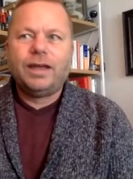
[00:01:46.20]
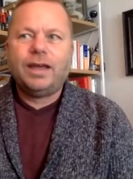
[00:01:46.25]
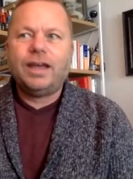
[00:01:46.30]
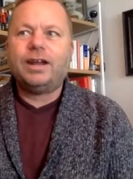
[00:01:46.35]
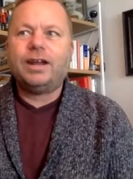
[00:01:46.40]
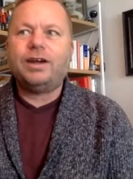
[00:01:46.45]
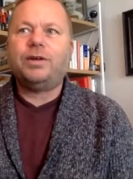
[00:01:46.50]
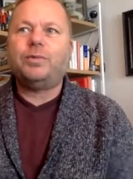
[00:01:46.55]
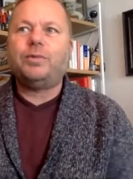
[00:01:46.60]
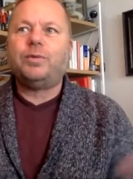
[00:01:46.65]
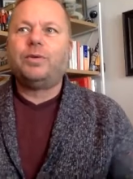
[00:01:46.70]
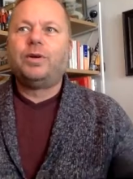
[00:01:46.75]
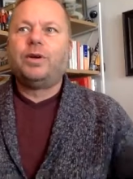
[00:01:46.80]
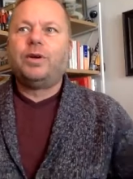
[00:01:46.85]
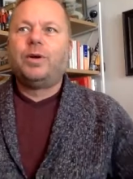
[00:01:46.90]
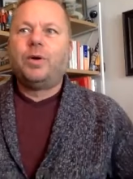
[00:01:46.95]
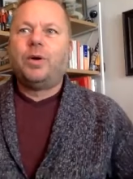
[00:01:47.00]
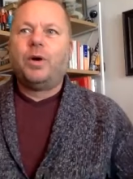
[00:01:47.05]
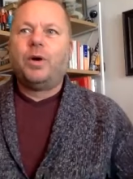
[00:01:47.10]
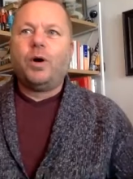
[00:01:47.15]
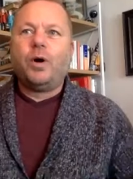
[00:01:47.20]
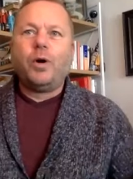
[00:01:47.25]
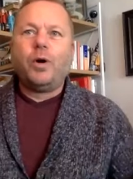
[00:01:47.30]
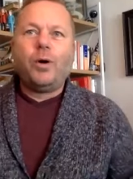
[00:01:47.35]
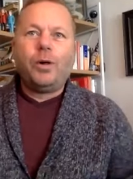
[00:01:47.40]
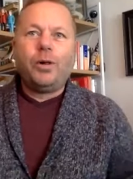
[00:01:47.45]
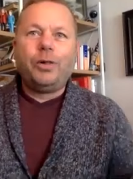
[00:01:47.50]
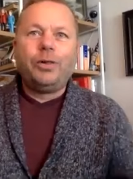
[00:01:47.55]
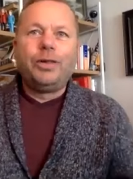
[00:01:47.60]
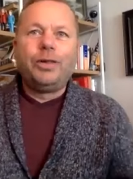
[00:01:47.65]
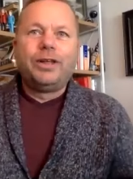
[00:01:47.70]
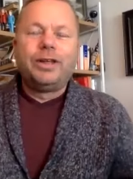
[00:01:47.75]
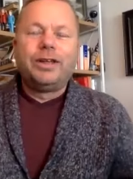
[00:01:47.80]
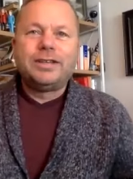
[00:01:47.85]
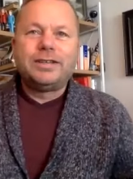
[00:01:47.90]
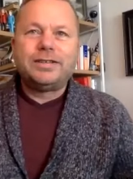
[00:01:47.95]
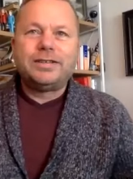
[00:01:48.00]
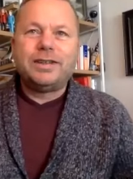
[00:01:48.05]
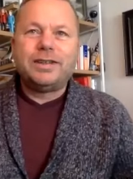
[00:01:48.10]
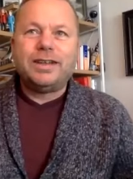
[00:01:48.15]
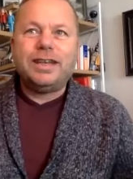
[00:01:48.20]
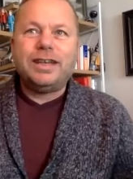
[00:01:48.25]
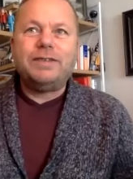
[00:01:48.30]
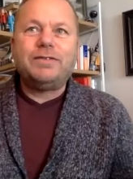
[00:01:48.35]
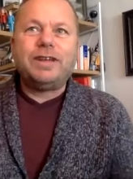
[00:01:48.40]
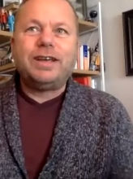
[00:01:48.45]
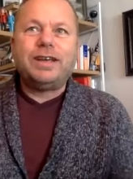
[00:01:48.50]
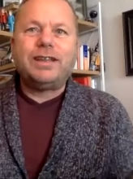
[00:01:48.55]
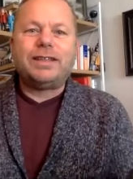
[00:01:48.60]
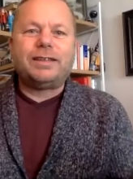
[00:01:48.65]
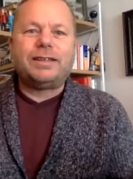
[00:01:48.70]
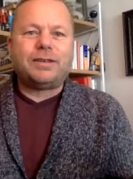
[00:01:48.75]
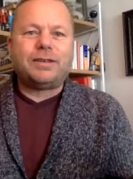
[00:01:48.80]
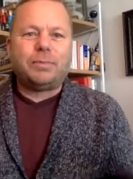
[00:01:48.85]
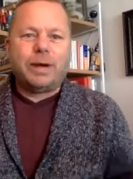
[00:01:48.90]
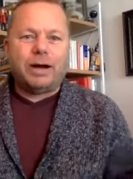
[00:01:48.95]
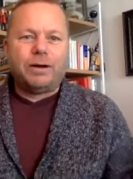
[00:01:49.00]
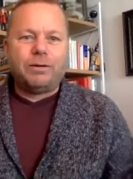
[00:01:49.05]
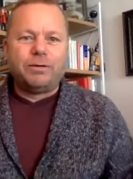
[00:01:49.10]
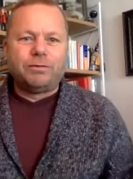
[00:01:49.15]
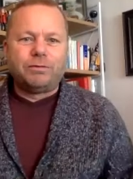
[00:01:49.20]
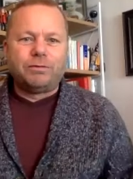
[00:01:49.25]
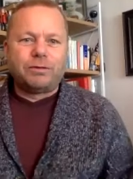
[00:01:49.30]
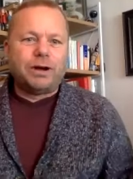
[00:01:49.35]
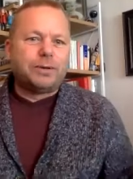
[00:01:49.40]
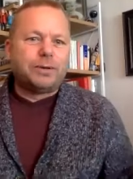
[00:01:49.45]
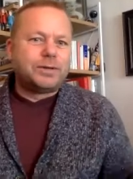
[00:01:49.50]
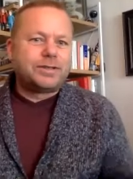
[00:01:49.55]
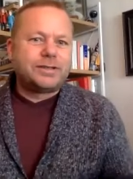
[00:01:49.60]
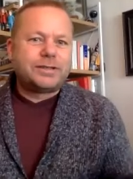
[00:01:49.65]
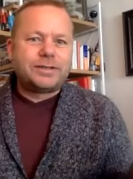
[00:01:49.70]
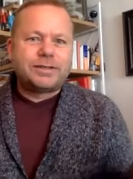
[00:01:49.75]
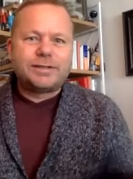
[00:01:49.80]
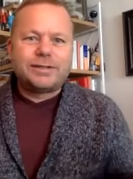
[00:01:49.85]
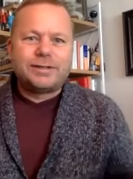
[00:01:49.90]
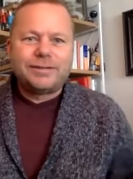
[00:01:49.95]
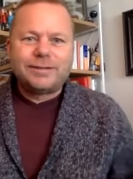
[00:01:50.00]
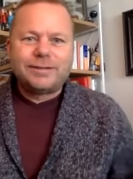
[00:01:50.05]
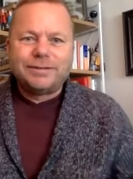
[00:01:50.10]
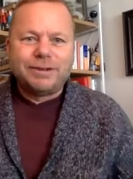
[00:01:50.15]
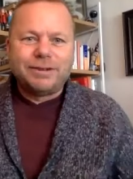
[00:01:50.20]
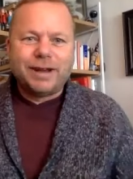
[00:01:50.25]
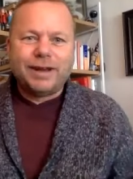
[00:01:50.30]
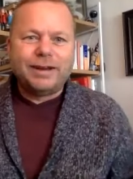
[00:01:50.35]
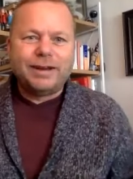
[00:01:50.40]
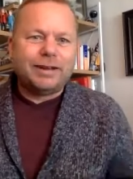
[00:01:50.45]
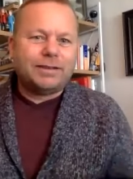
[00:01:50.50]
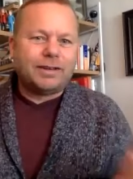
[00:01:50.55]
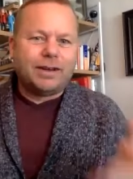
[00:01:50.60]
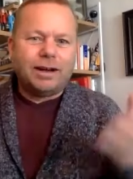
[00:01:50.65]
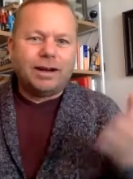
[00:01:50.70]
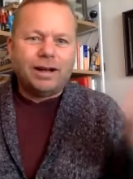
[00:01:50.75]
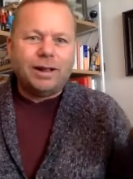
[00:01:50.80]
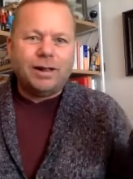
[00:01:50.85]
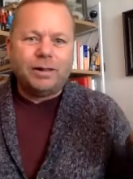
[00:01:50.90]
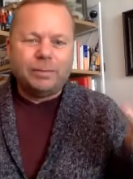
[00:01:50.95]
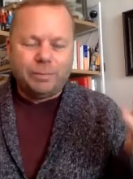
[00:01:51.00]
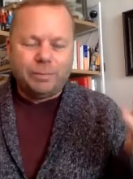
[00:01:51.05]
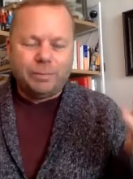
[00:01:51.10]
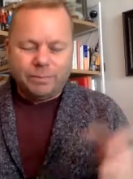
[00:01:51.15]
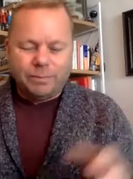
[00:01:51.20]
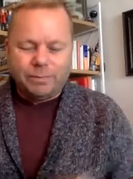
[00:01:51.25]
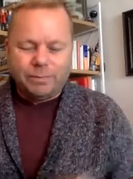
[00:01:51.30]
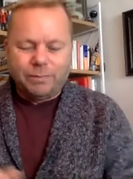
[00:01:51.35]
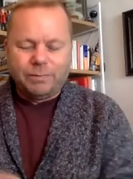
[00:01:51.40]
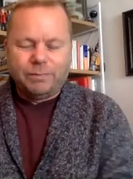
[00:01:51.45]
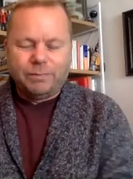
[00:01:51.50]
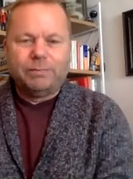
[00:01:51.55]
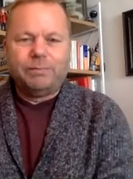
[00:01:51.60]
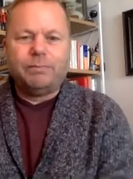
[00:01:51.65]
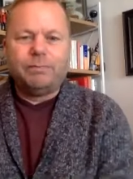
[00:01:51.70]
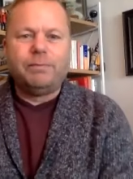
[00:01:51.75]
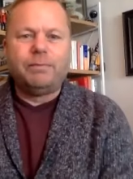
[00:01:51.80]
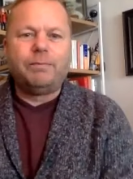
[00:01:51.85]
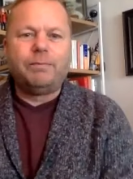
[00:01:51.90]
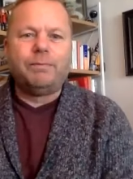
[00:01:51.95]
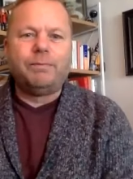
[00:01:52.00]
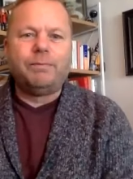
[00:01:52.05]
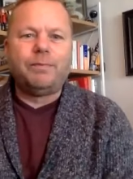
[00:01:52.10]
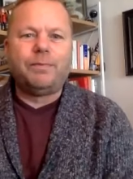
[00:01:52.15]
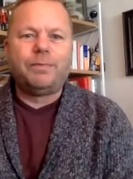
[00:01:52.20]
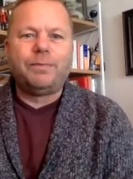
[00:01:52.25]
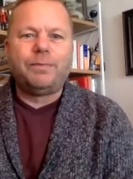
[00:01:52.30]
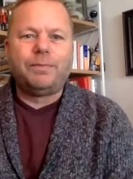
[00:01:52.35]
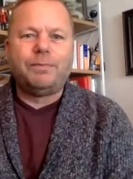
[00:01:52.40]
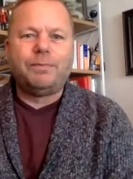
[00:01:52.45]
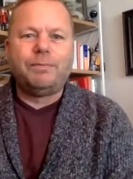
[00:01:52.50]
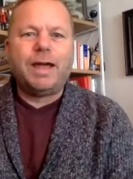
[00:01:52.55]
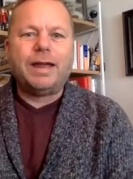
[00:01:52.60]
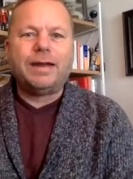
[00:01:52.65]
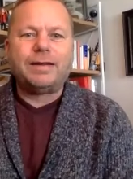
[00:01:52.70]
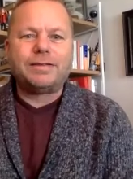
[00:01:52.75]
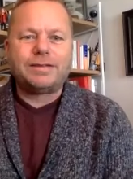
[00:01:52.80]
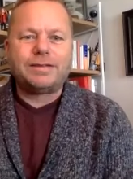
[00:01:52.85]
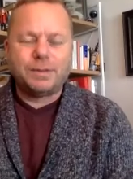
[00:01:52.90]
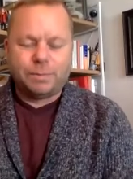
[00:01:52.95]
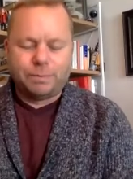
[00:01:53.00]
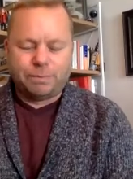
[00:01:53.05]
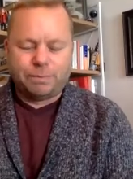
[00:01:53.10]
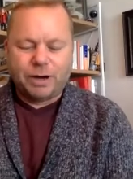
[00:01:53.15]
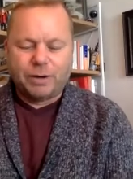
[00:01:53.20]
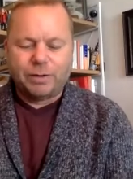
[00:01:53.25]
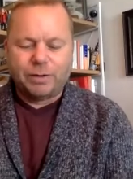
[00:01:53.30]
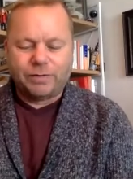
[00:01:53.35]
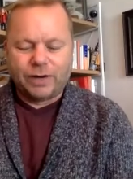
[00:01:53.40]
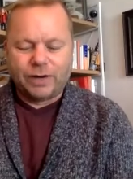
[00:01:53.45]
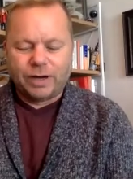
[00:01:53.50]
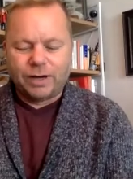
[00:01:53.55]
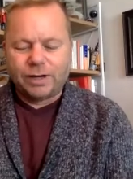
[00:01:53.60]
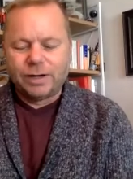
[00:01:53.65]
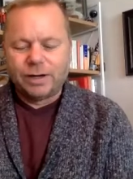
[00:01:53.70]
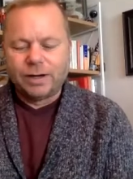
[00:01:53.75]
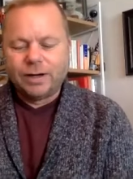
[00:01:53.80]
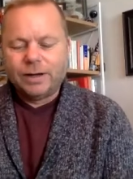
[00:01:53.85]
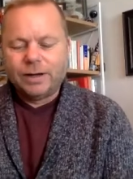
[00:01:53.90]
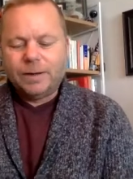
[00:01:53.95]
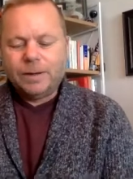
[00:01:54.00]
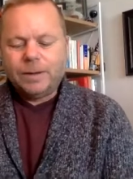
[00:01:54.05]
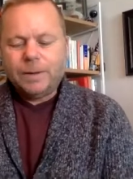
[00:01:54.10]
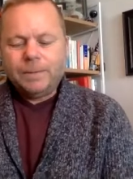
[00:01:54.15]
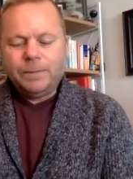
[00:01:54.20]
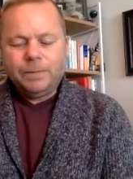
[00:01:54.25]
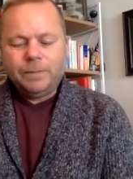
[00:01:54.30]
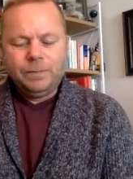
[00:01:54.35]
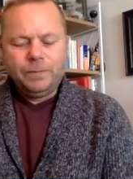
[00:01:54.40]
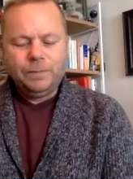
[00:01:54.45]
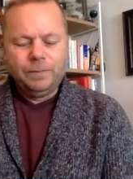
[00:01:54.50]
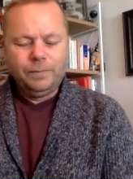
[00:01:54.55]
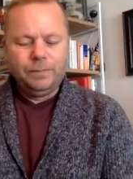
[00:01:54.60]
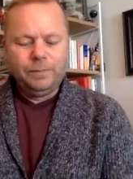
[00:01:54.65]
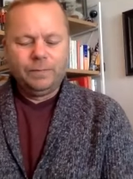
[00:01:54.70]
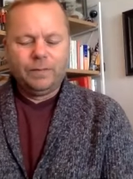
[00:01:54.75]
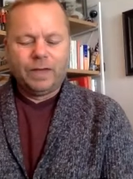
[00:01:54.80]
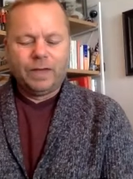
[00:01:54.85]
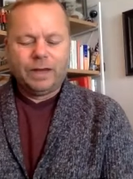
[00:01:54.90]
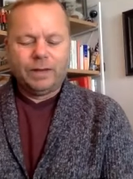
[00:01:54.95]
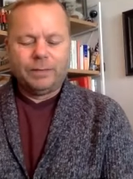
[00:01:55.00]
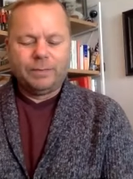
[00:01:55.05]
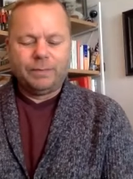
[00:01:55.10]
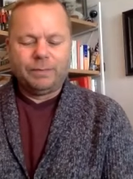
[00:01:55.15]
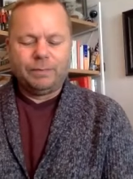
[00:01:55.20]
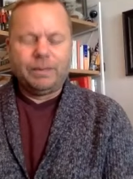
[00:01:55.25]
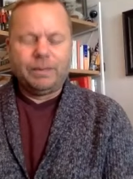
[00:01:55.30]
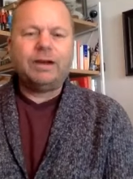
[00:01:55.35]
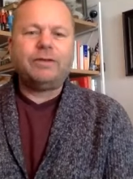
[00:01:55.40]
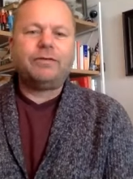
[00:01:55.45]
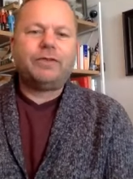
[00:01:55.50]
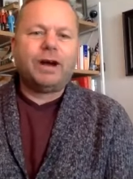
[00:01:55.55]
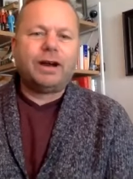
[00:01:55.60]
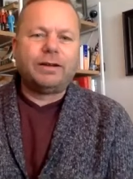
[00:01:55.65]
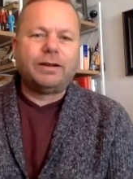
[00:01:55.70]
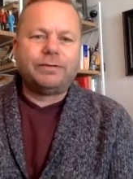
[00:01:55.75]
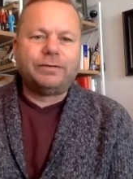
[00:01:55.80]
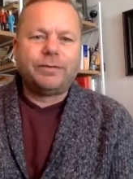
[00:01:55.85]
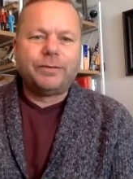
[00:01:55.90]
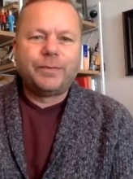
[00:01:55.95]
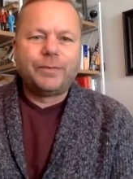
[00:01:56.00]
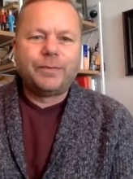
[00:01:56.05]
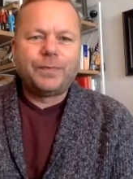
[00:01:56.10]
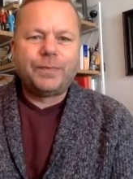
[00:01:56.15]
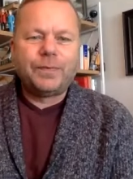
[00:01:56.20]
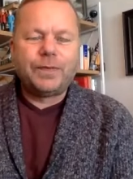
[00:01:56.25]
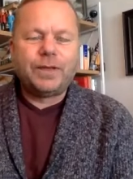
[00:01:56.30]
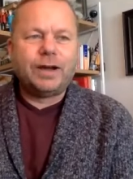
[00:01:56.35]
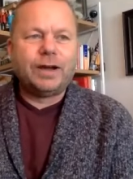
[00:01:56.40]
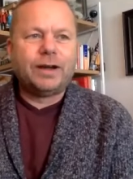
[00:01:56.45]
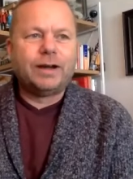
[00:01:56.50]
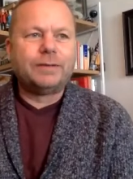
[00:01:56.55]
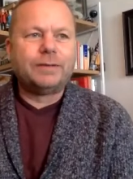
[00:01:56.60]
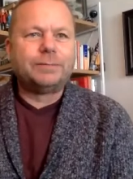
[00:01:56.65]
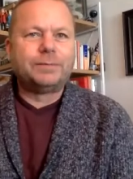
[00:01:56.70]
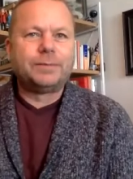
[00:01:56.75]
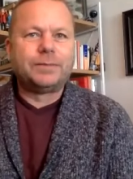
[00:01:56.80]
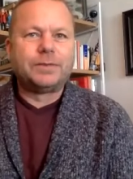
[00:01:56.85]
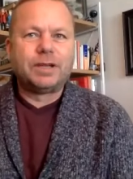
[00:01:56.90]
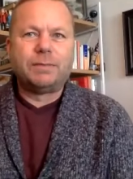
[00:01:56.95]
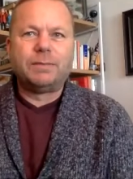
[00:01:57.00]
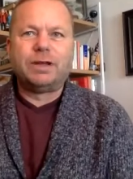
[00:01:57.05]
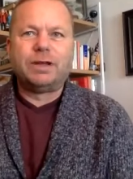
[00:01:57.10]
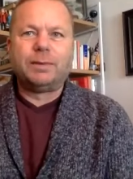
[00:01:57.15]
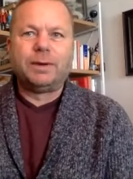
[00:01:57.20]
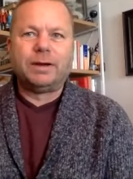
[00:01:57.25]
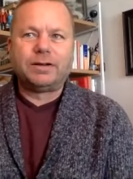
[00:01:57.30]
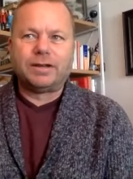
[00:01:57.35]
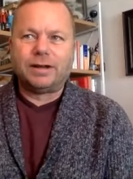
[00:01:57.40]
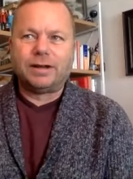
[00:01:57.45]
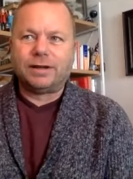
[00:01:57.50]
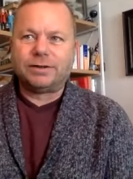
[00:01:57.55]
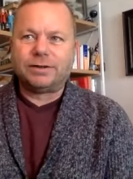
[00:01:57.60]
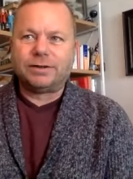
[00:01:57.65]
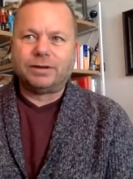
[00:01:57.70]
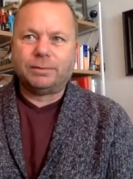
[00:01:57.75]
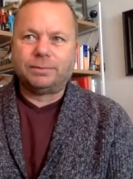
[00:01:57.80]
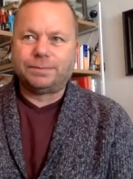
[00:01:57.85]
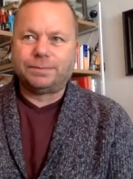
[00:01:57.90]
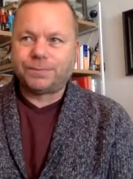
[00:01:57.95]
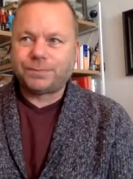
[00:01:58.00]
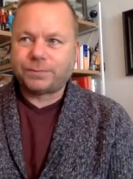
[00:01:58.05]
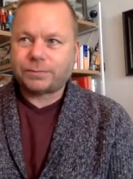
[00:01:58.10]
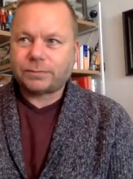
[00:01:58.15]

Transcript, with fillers: in a whole evening that's about roasts, right? It's all meant to poke fun. They made fun of um, something about Donald Trump